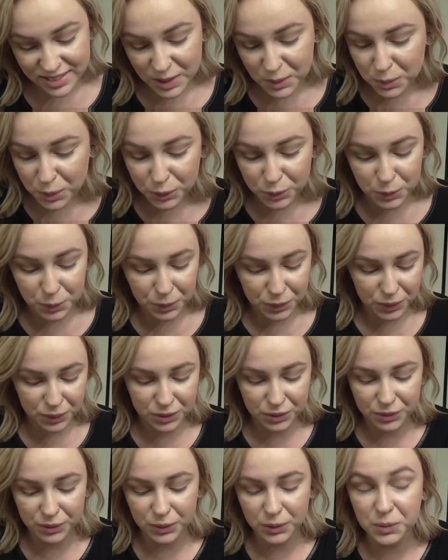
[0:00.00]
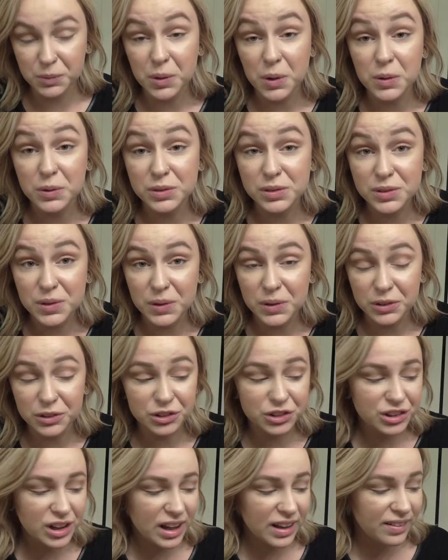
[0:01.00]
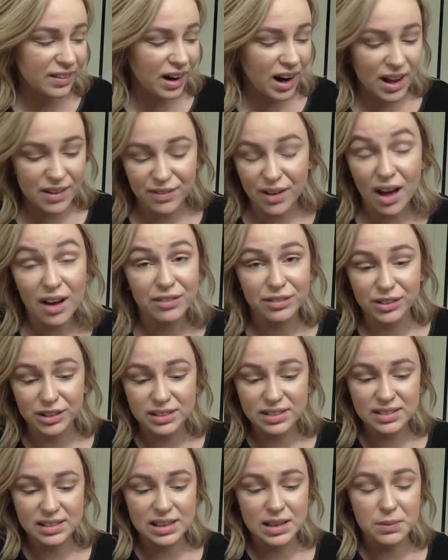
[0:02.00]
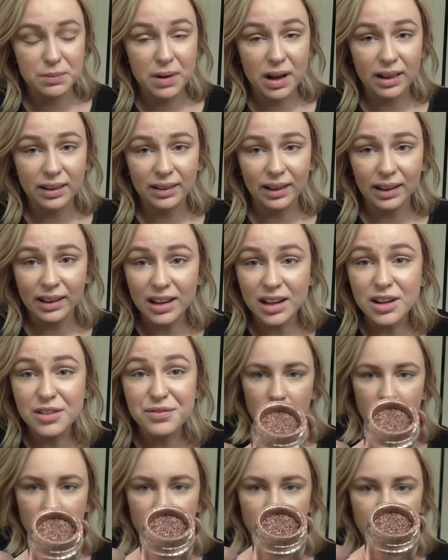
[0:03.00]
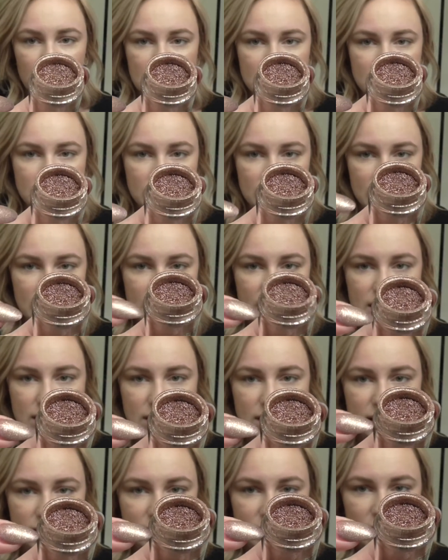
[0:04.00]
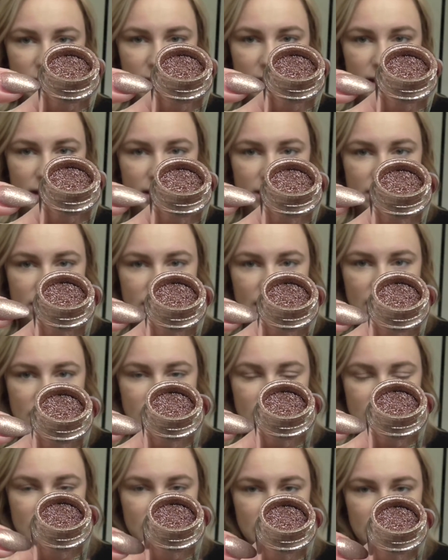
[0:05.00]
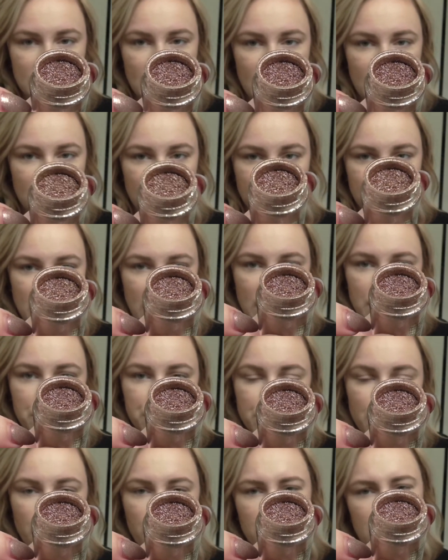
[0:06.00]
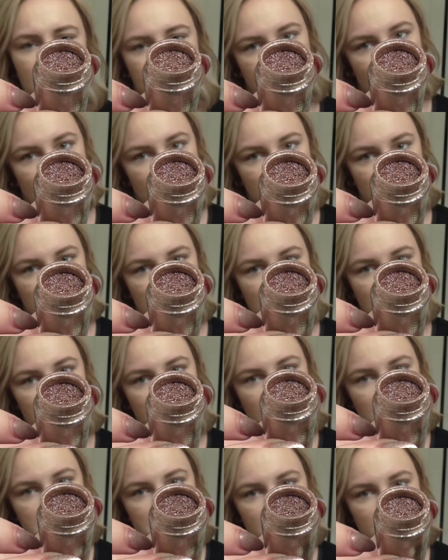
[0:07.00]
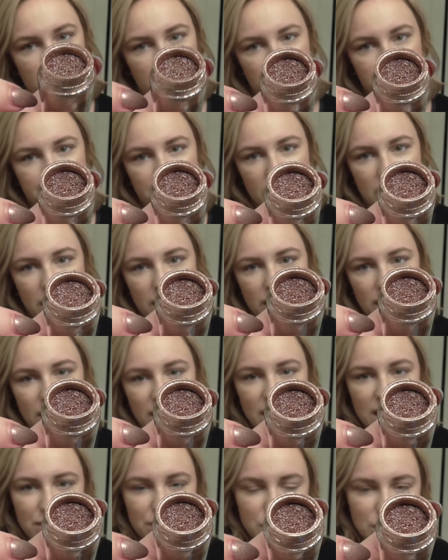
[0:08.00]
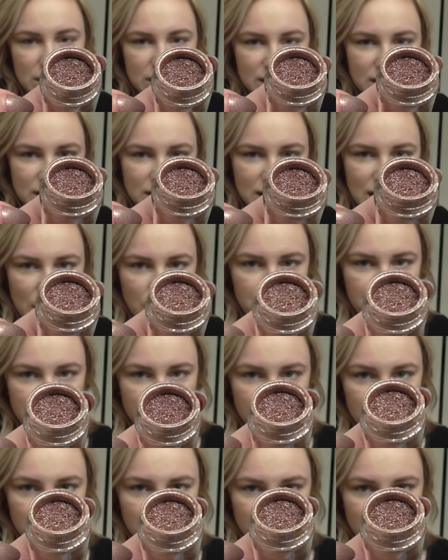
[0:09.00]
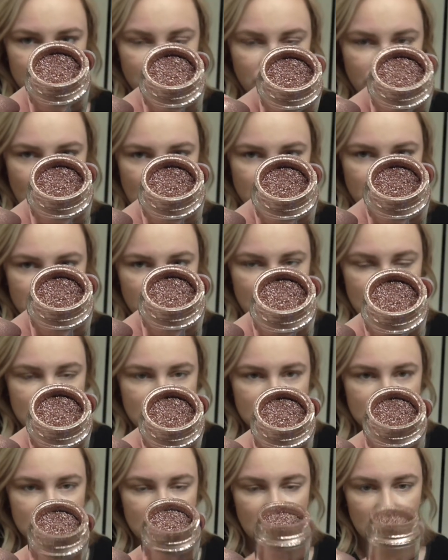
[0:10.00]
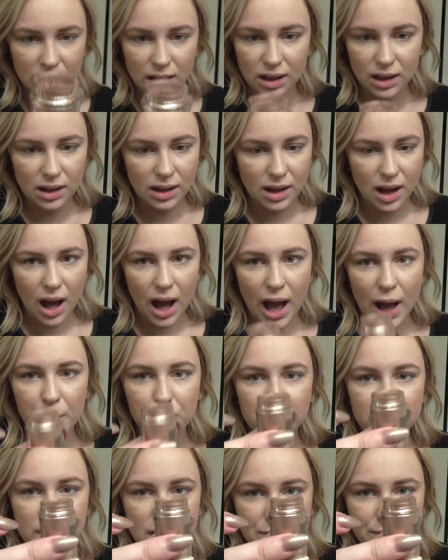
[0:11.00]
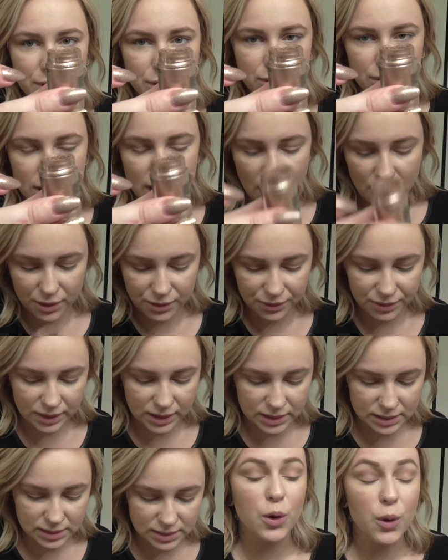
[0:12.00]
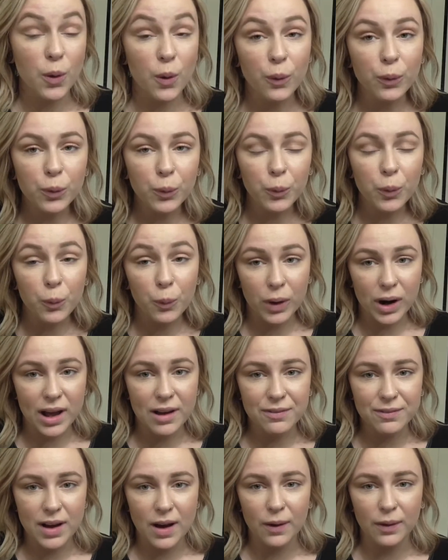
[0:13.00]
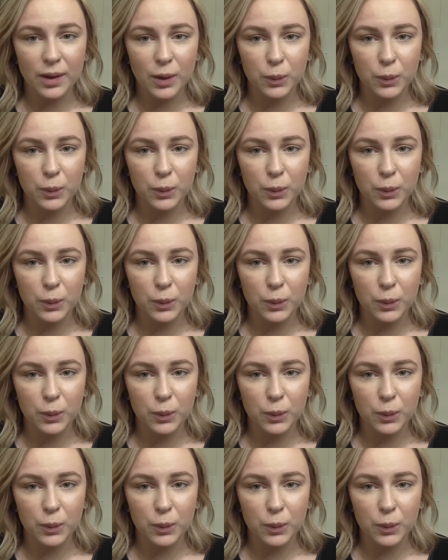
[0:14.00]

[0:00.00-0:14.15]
the most beautiful rose gold shade that I've ever seen in my life. You can see it's this like dusty kind of like broken up eyeshadow almost, but if you can see how beautiful that shade is, like I will never run out of this. So what I found